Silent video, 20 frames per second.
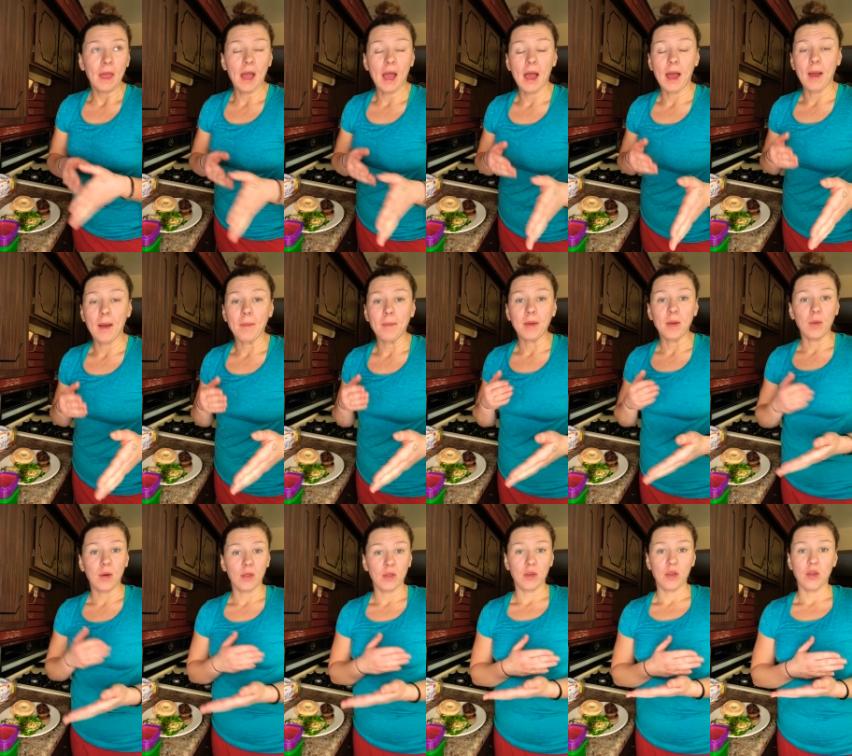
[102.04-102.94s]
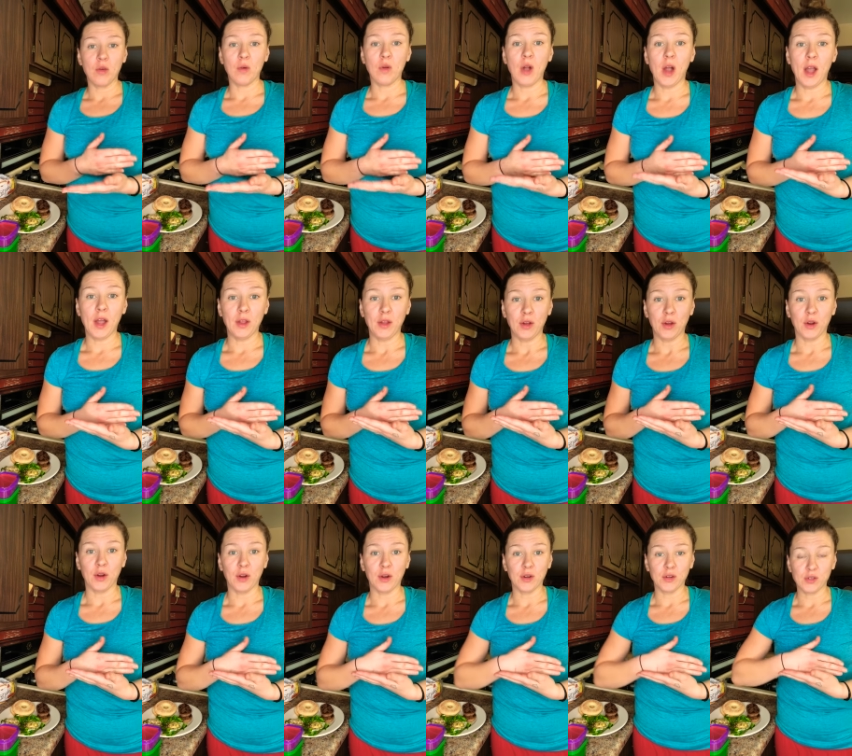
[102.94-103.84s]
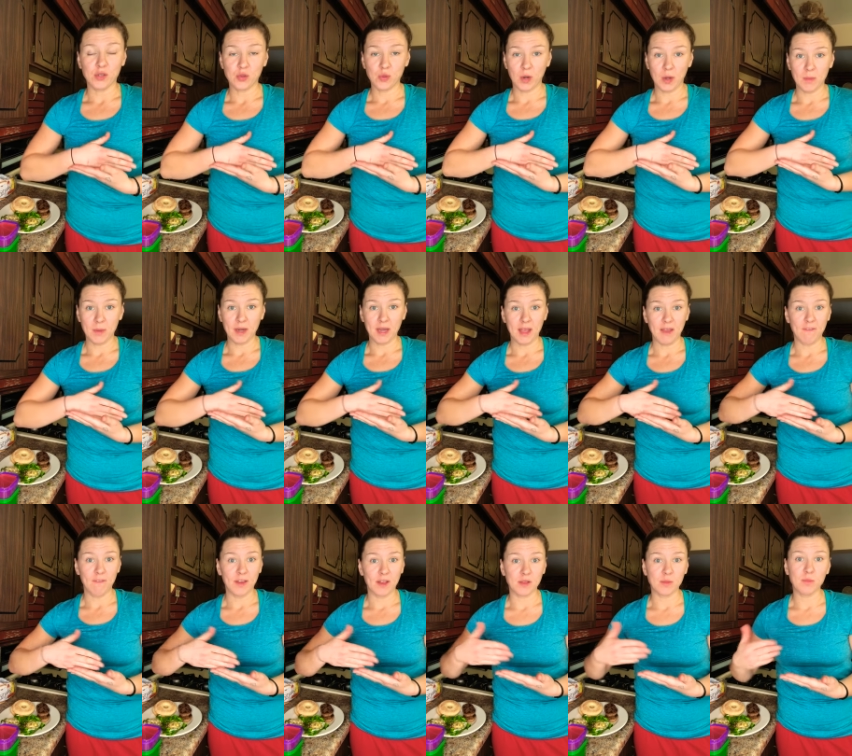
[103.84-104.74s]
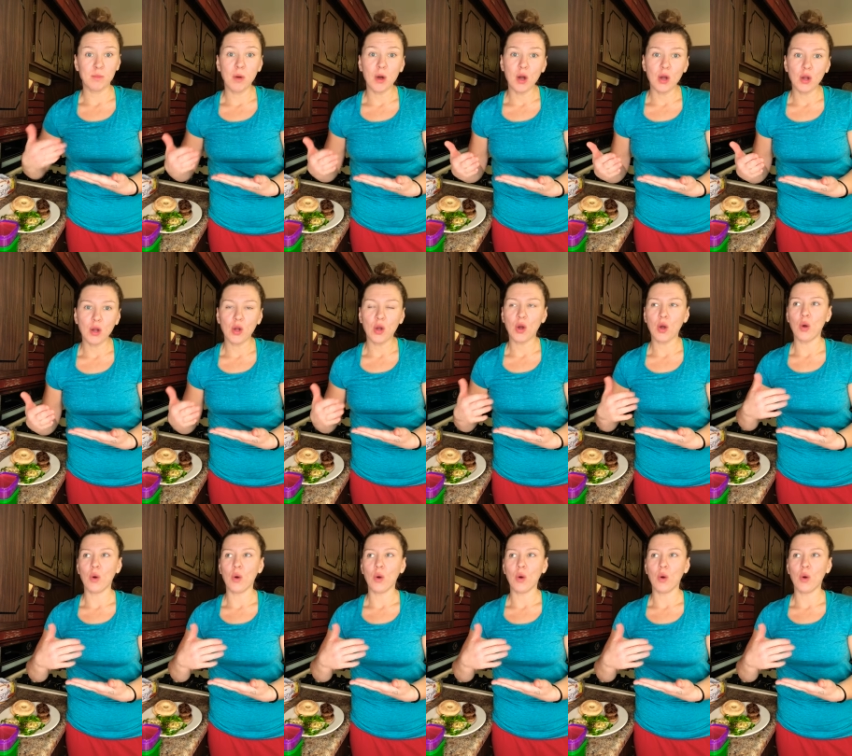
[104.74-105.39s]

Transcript: um, whether you got your 21 day fix book